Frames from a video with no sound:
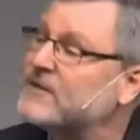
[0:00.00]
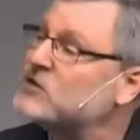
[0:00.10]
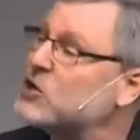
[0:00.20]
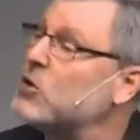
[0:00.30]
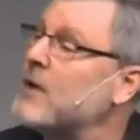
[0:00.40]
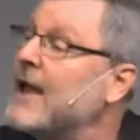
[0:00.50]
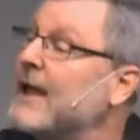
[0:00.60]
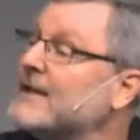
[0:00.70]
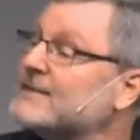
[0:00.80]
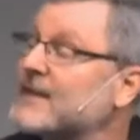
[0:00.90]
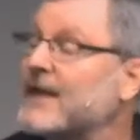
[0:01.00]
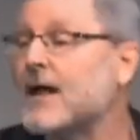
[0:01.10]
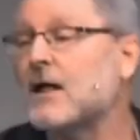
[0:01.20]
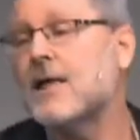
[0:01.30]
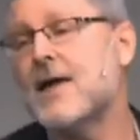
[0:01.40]
to do is
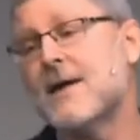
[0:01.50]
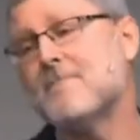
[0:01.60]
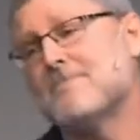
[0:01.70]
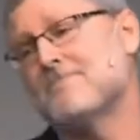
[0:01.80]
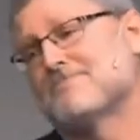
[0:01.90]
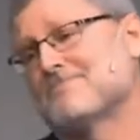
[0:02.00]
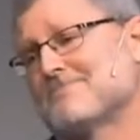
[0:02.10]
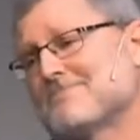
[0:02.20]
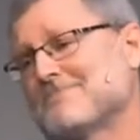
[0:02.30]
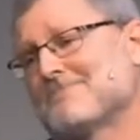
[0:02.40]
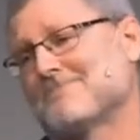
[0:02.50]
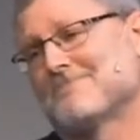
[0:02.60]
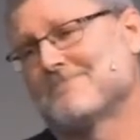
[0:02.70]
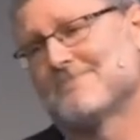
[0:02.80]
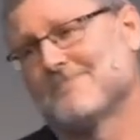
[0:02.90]
kill him
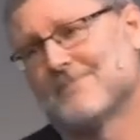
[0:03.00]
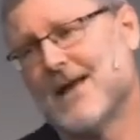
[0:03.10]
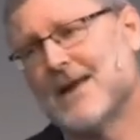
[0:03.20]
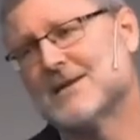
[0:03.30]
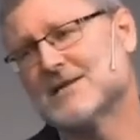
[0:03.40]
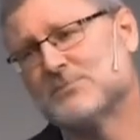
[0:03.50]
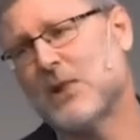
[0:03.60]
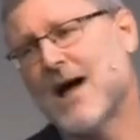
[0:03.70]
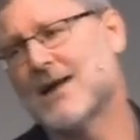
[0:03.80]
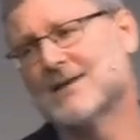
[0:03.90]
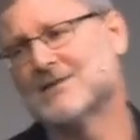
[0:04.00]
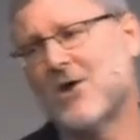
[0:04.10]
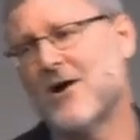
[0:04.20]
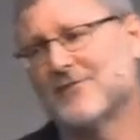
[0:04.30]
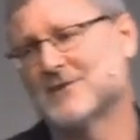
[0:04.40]
and display his
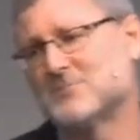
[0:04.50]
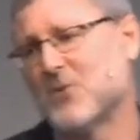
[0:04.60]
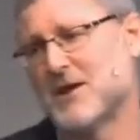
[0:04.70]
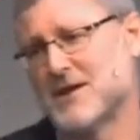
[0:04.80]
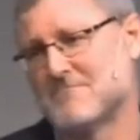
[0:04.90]
lifeless body.